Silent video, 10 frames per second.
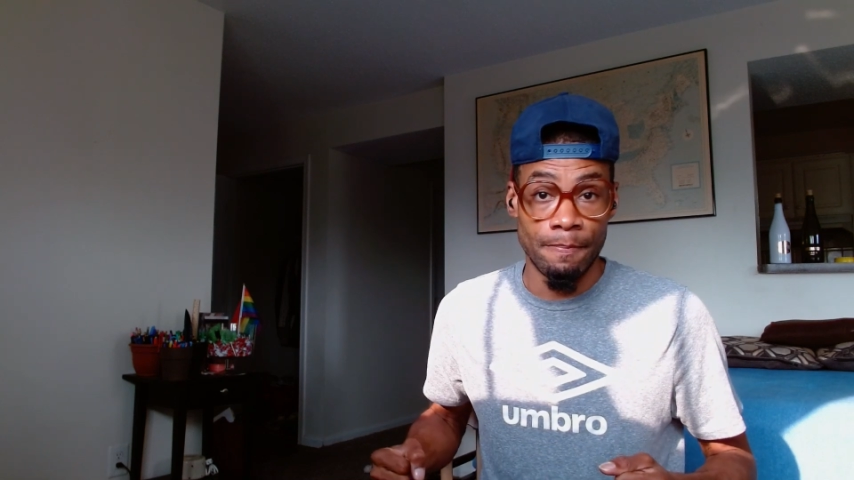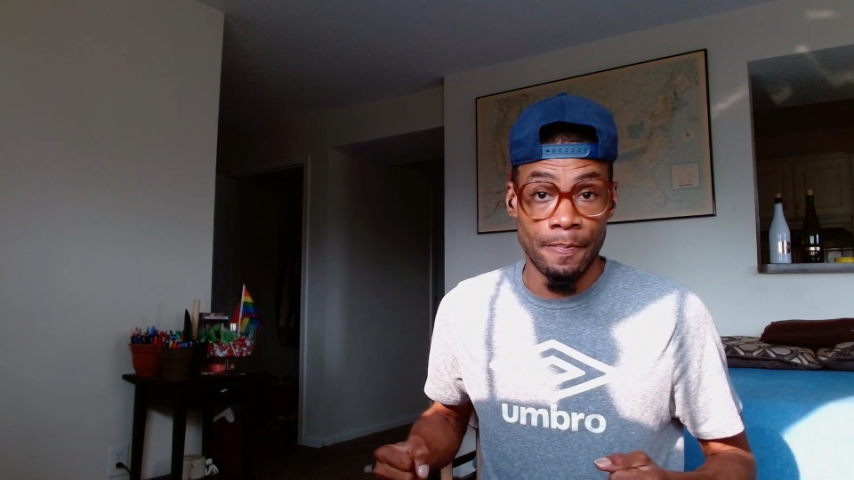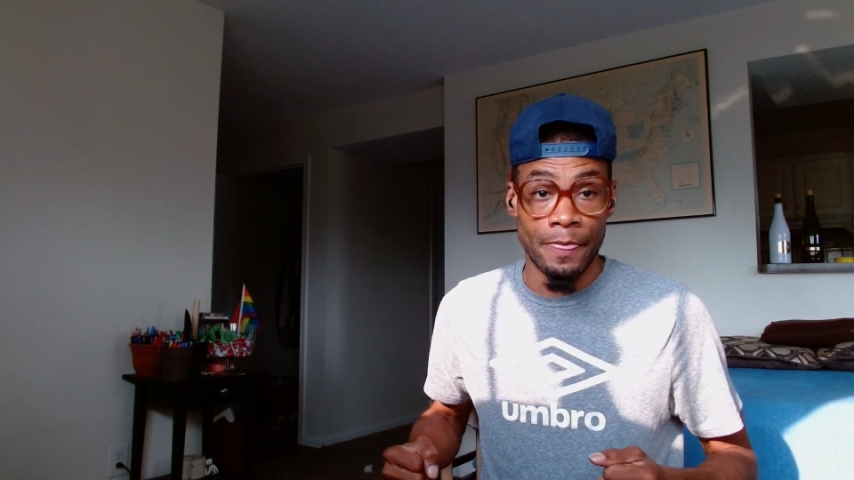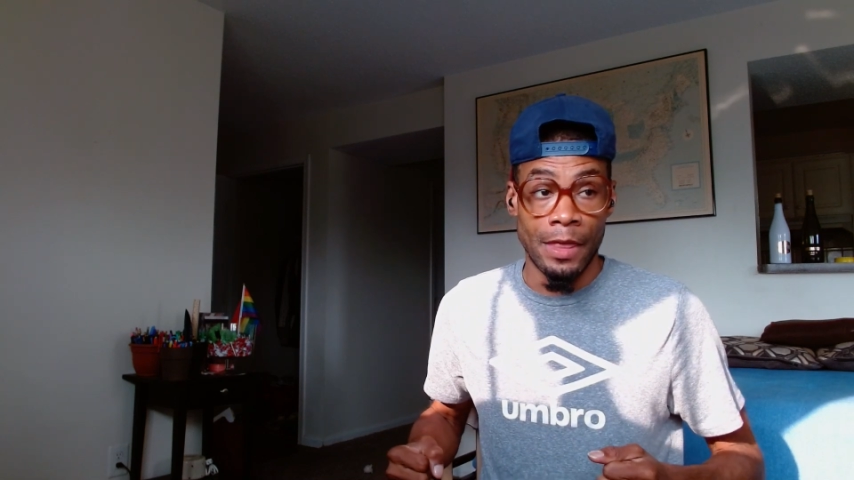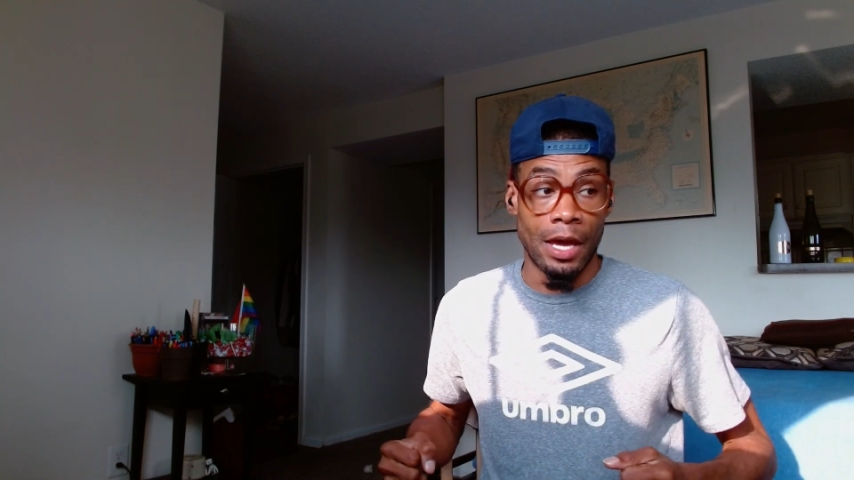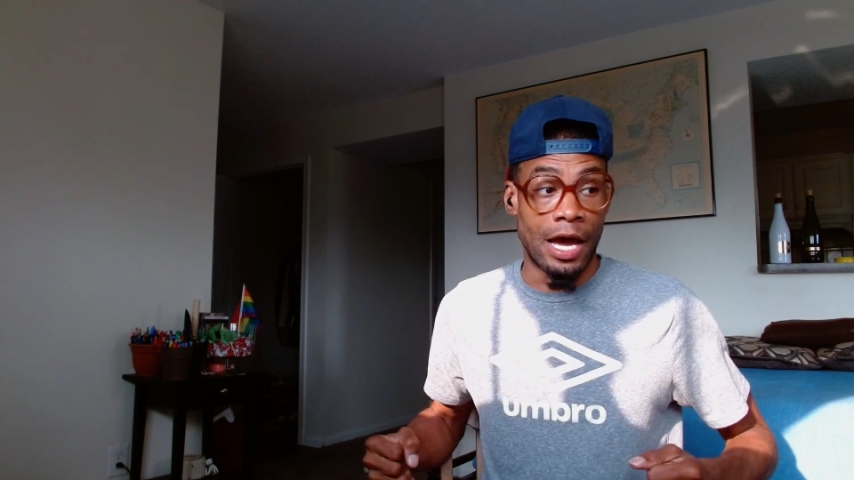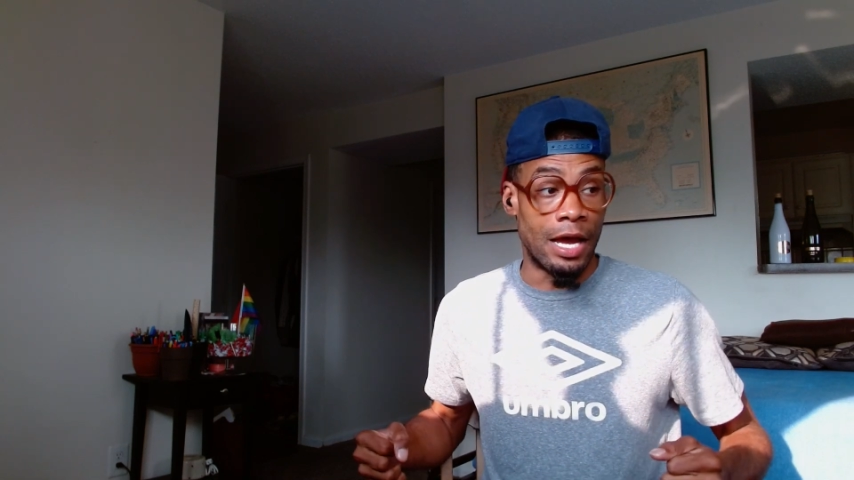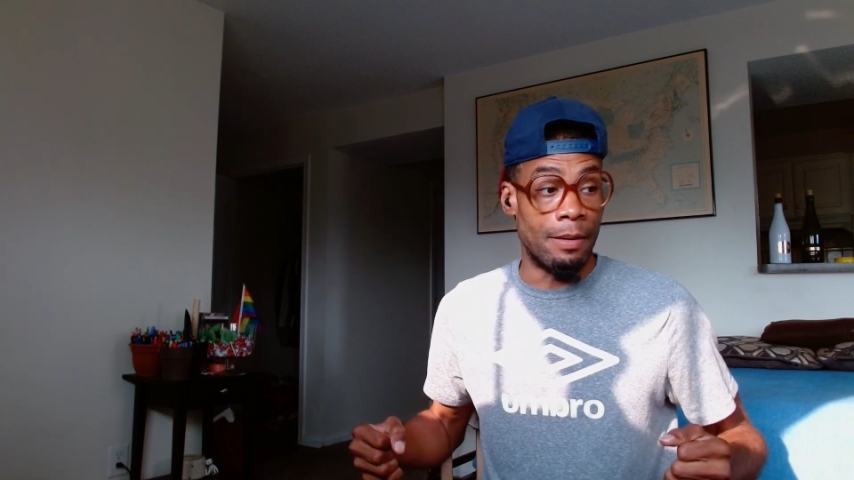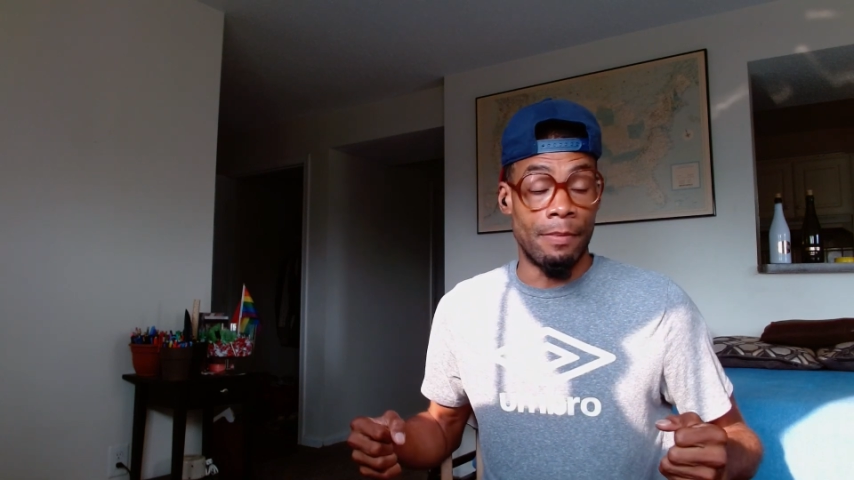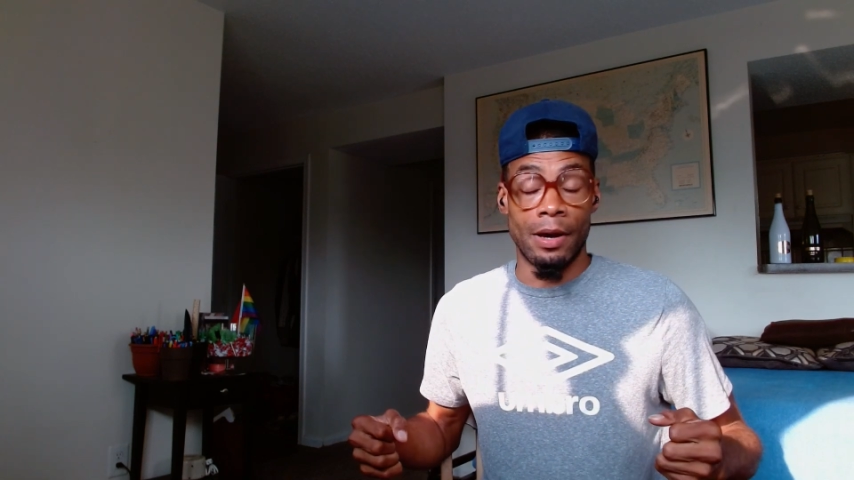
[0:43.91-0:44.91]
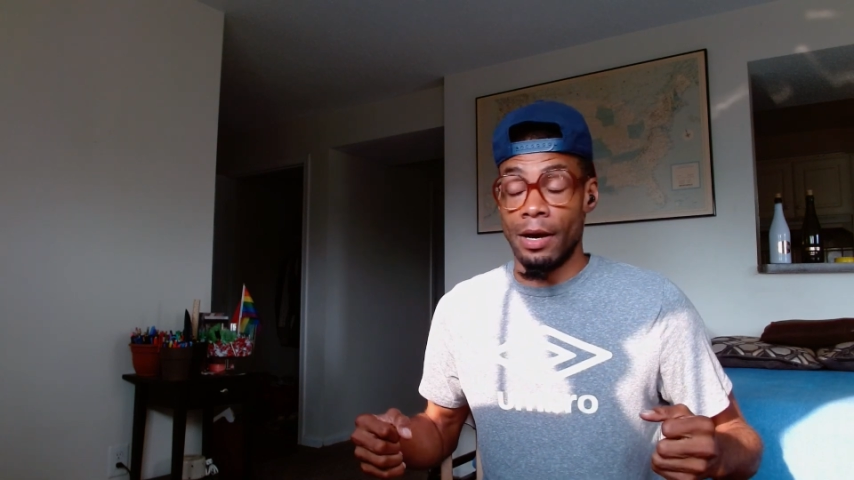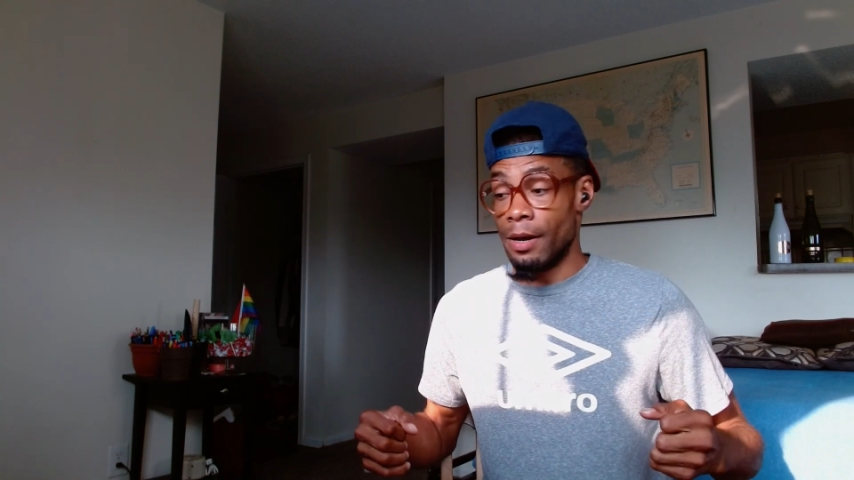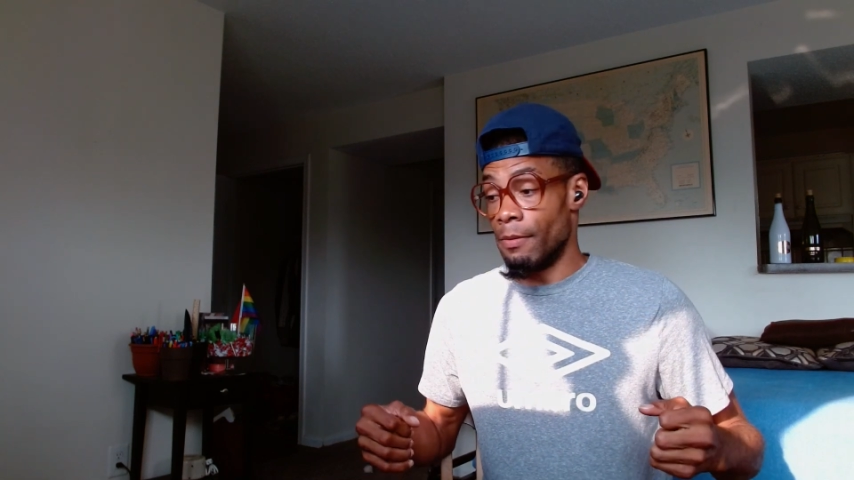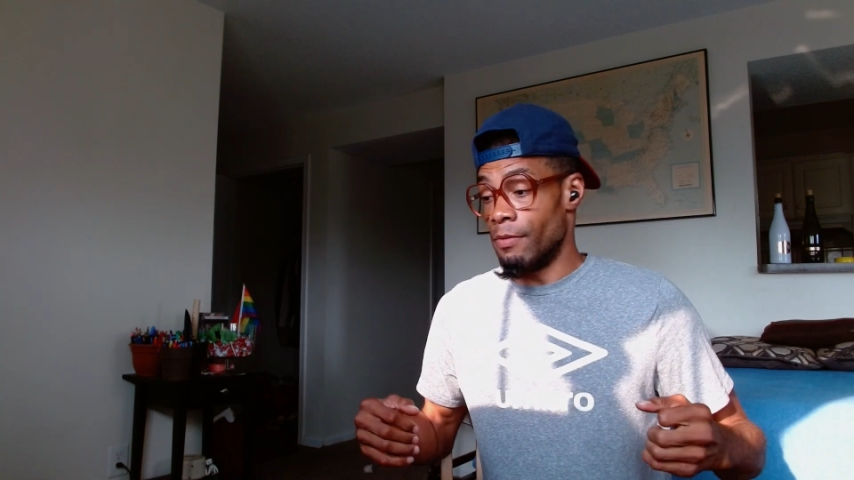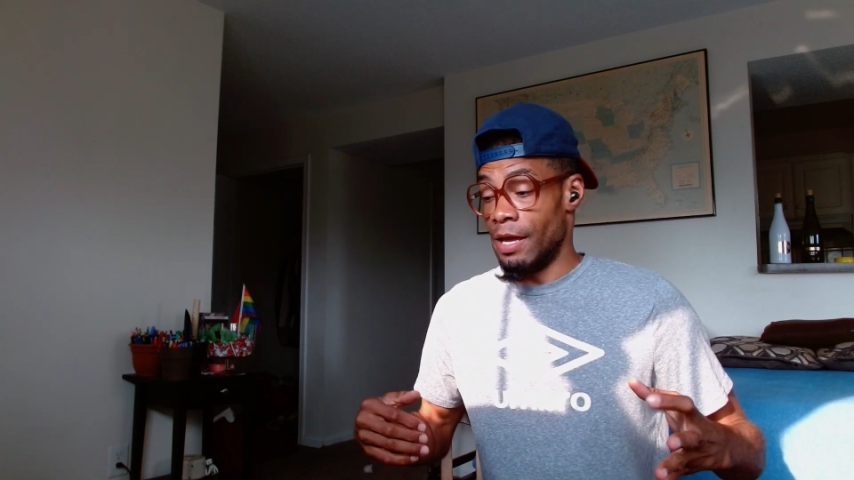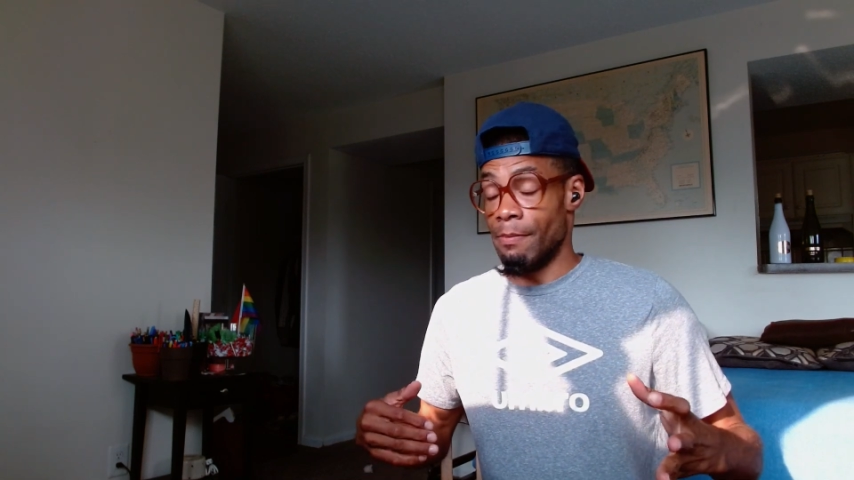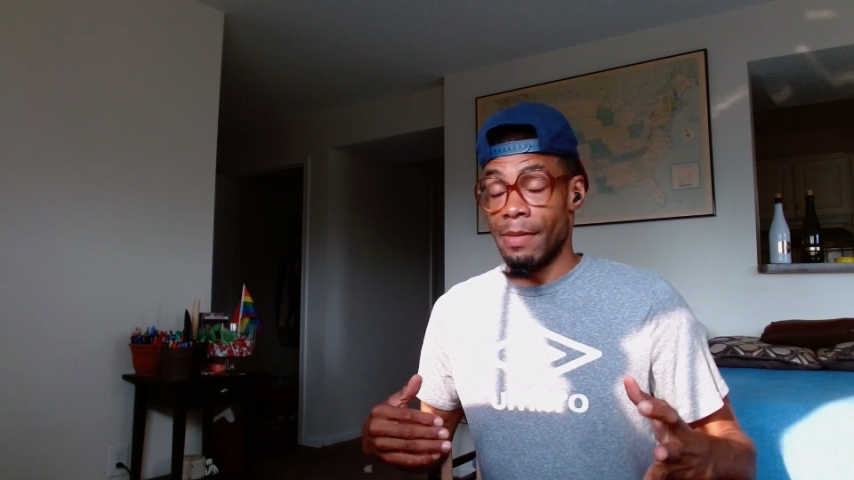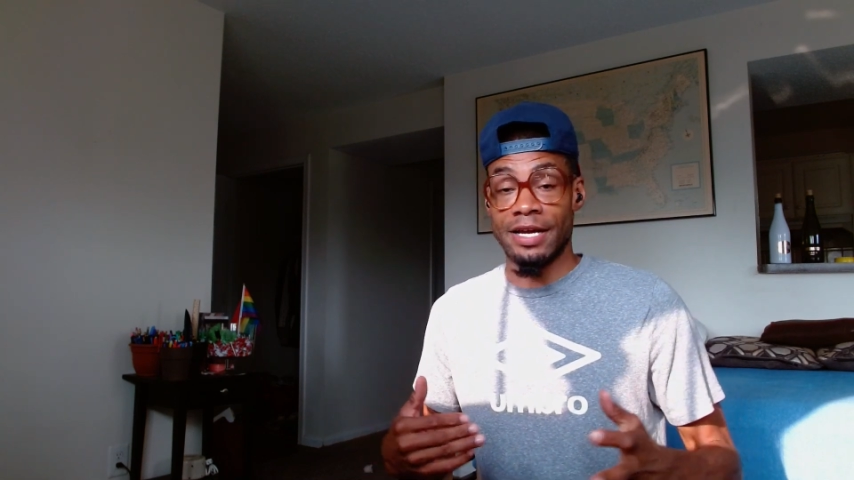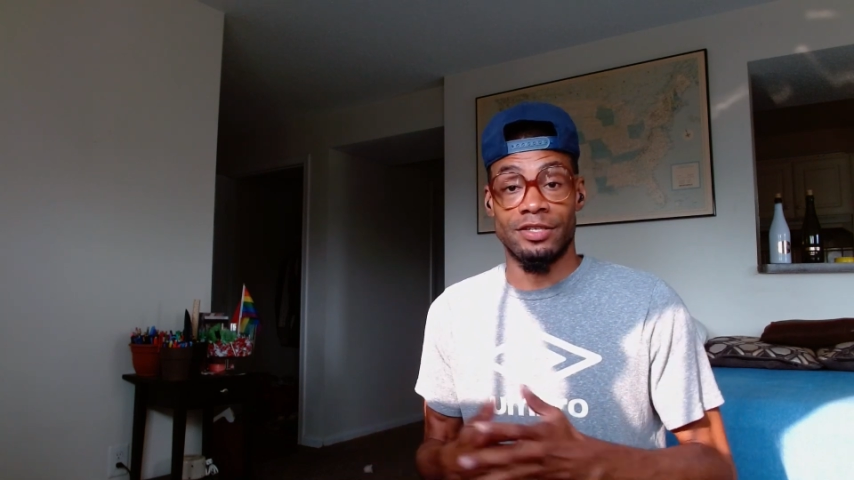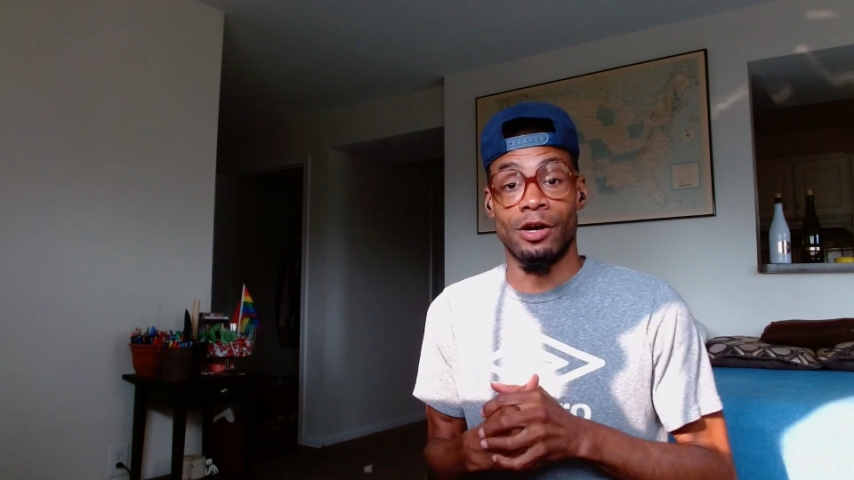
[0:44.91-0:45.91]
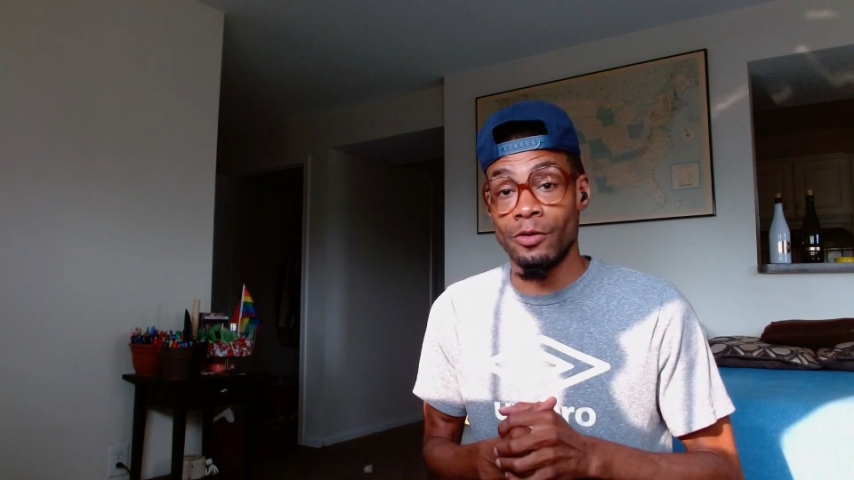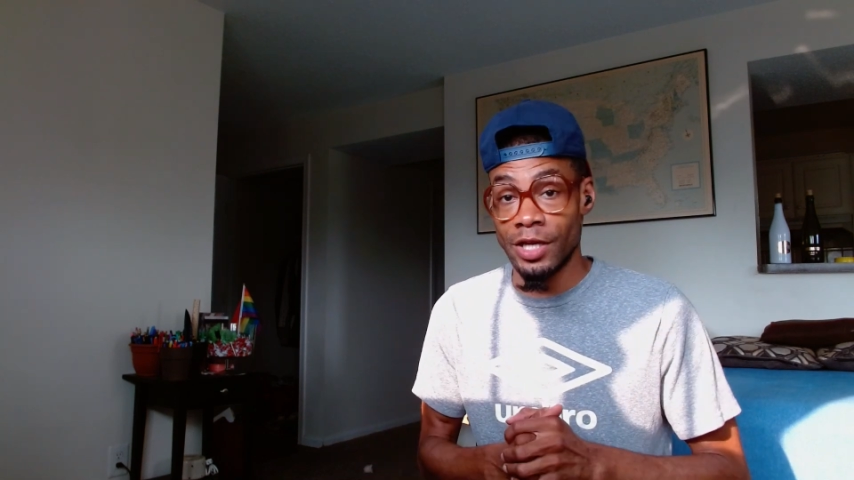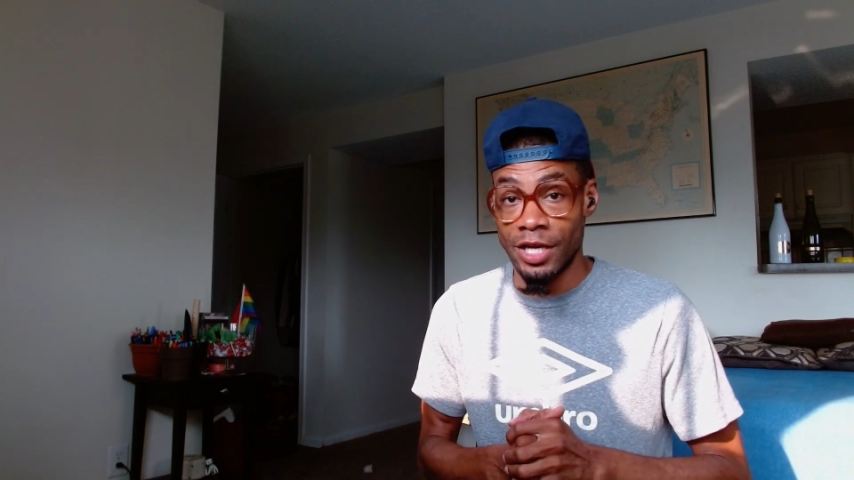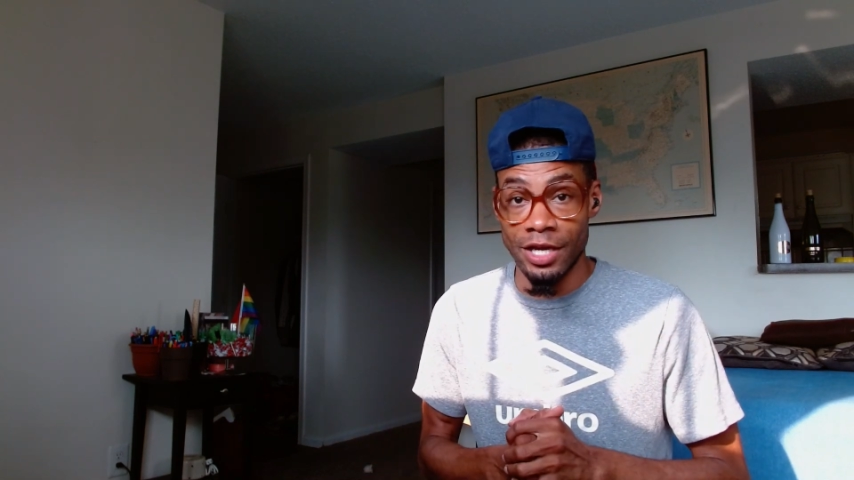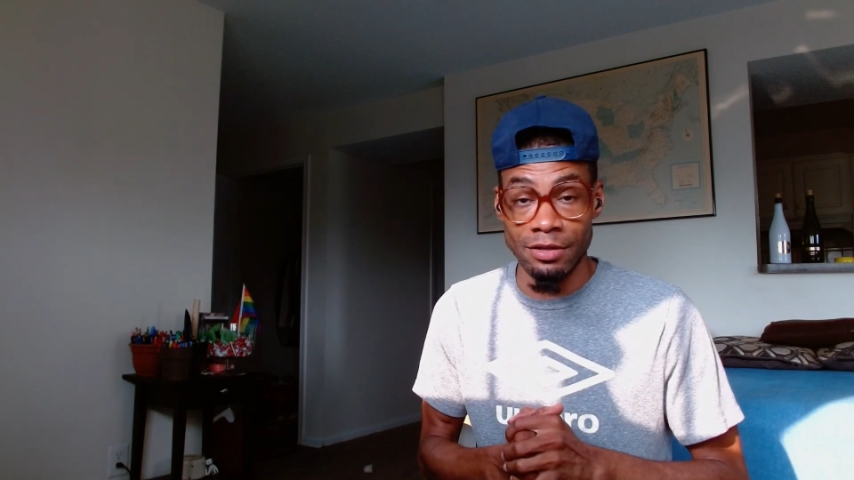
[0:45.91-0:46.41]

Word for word: I am uh, in my zone again.